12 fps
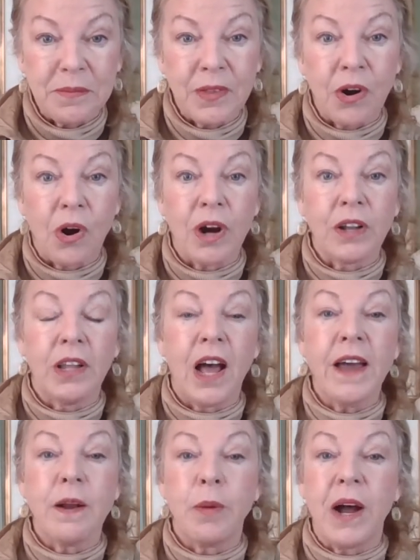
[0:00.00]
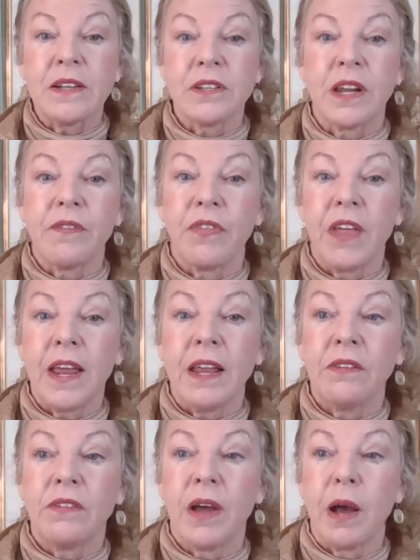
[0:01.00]
There are a lot of positive
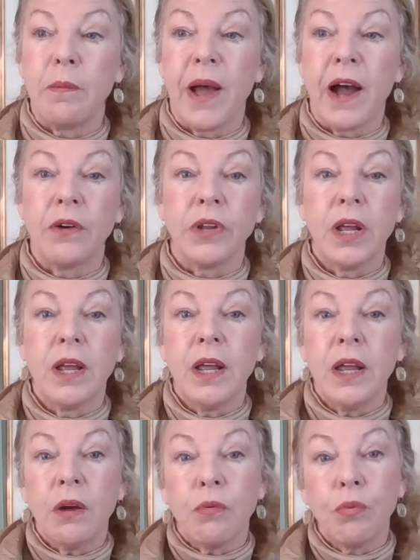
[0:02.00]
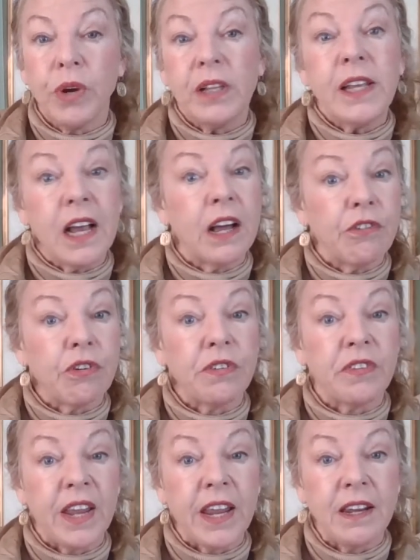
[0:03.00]
things about really
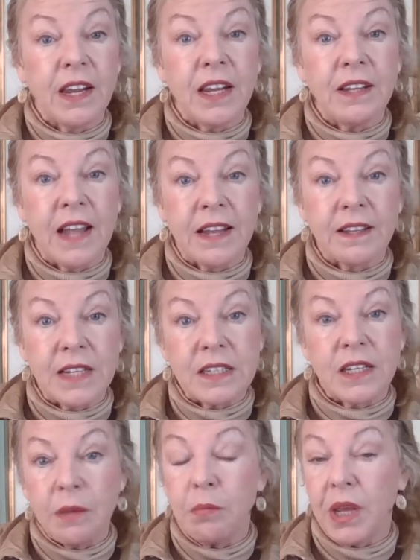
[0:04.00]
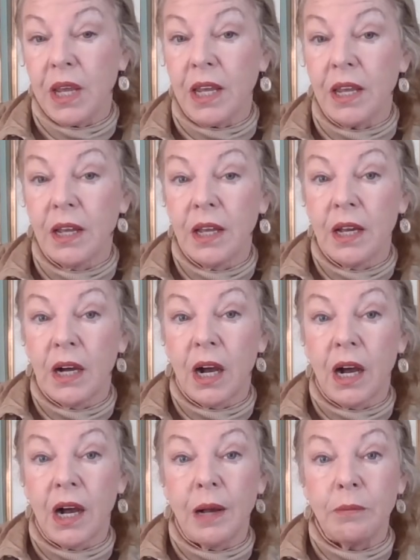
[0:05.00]
understanding that this can be
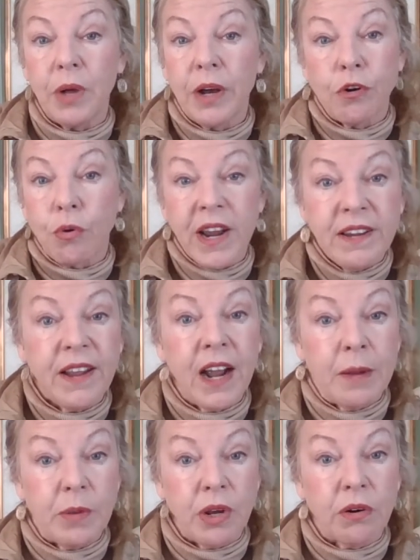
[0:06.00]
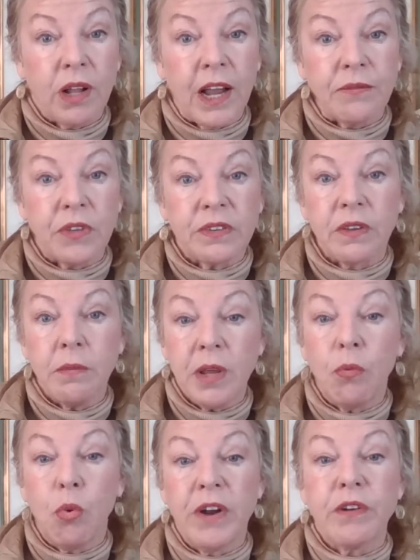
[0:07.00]
a great time in your life. This can be
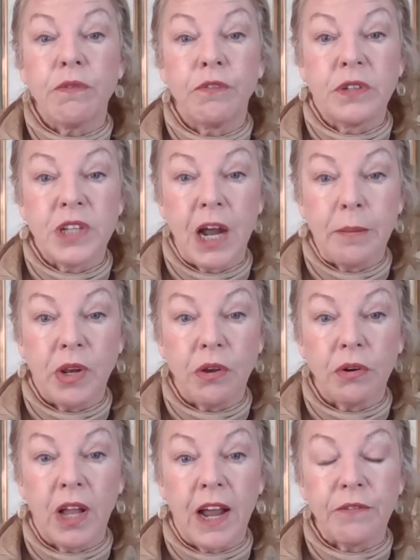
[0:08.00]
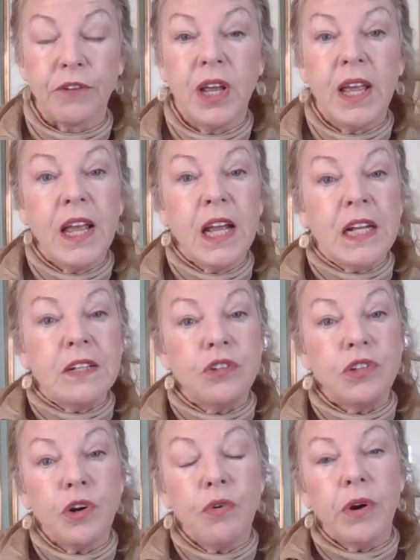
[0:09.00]
a wonderful time in your life.
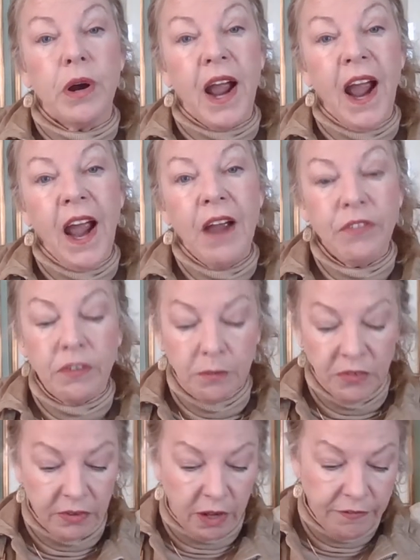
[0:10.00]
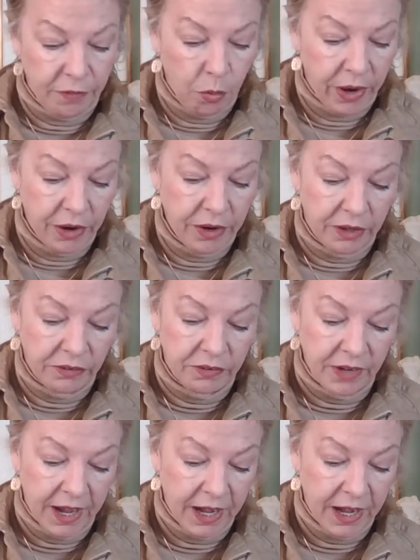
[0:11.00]
So have some self awareness.